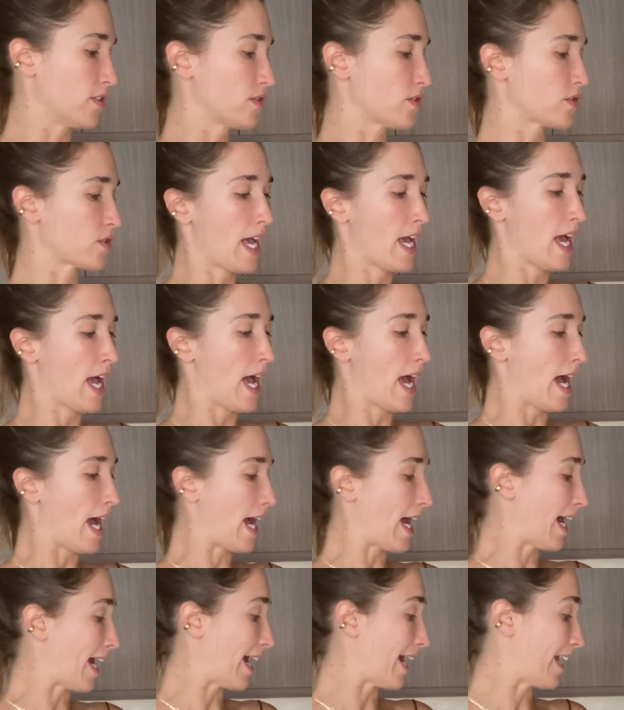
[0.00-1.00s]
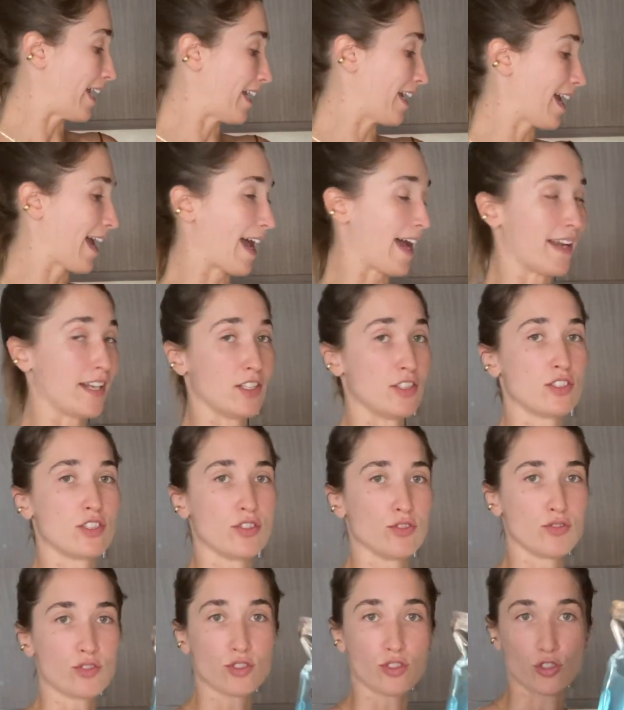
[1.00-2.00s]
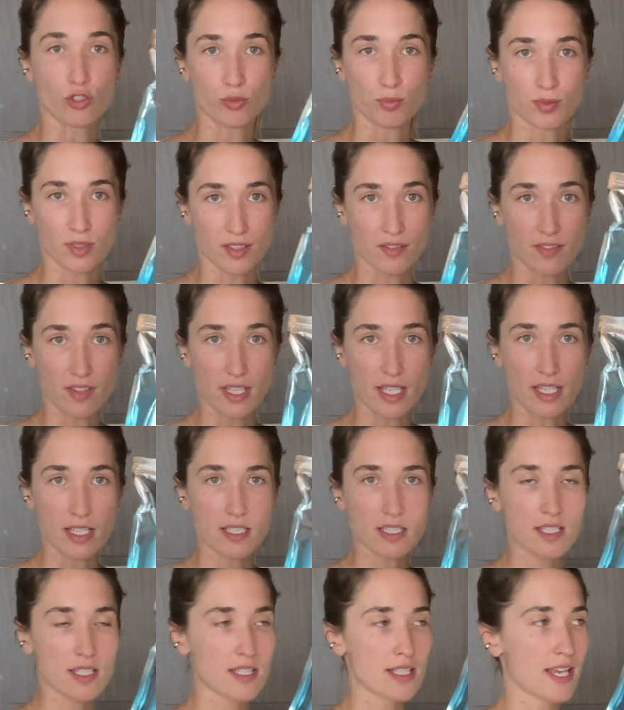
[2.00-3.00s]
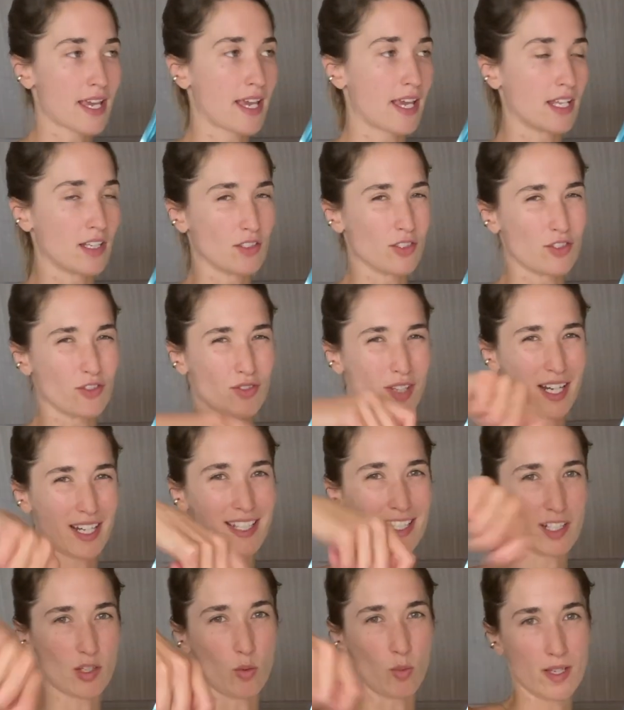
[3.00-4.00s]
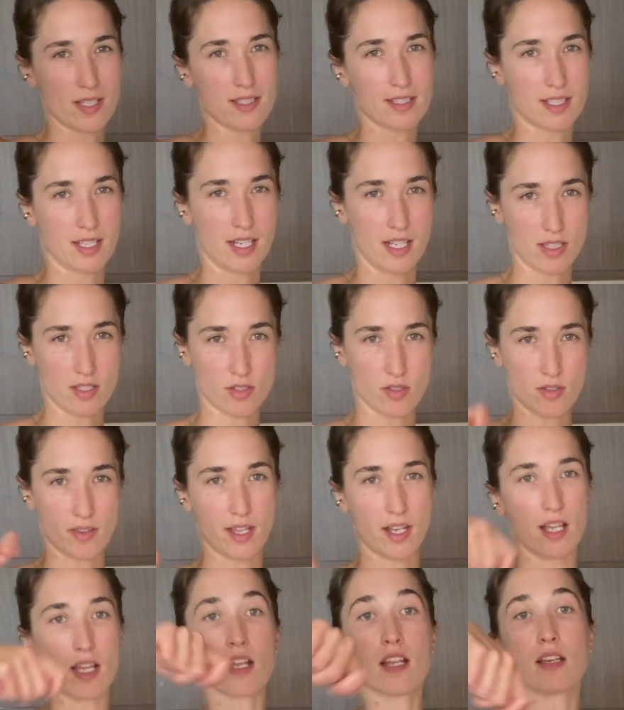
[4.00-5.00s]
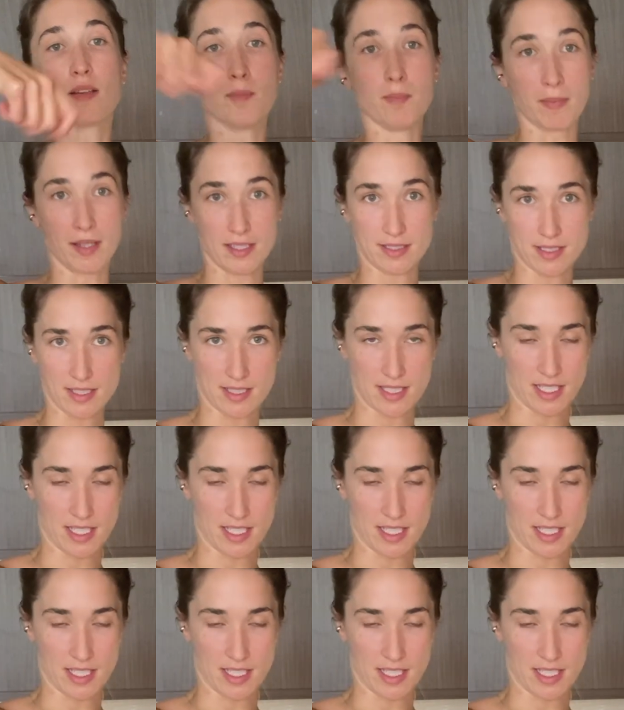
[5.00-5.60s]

So I added 2 scoops of this, and you kind of need to whisk it in so that it mixes